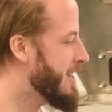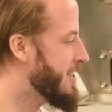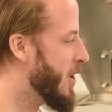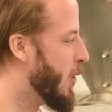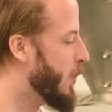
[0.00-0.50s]

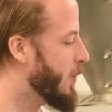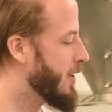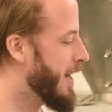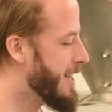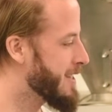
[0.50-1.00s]
So
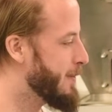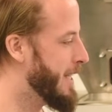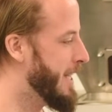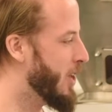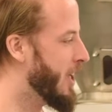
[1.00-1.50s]
concept
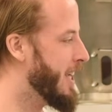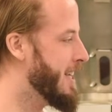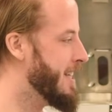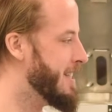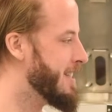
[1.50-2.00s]
here
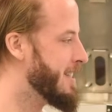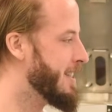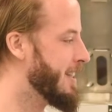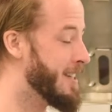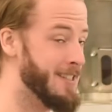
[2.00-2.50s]

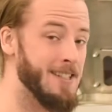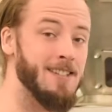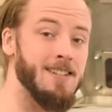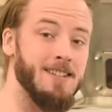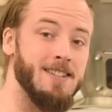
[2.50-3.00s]
is
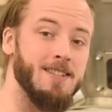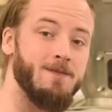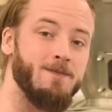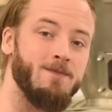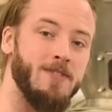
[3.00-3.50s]
consistency.
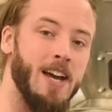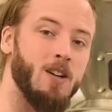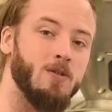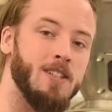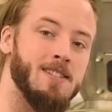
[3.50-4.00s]

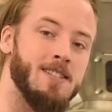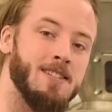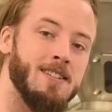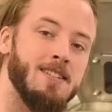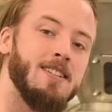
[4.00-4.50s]
Now,
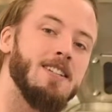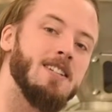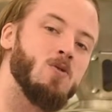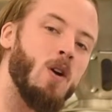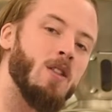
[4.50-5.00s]
consistency
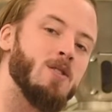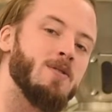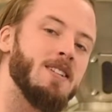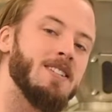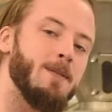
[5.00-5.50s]
is one of those
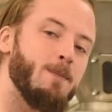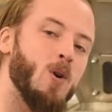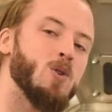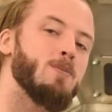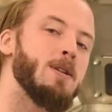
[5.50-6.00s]
things that
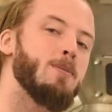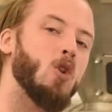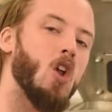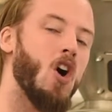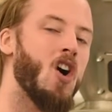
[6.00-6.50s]
most
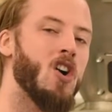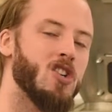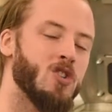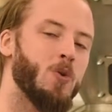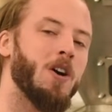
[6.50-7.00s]
people are
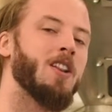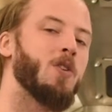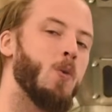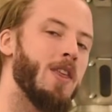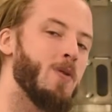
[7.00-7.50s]

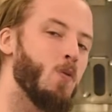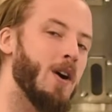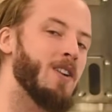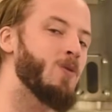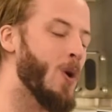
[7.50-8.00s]
struggling with
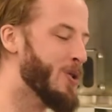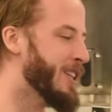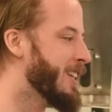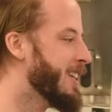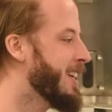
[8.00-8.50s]
when roasting.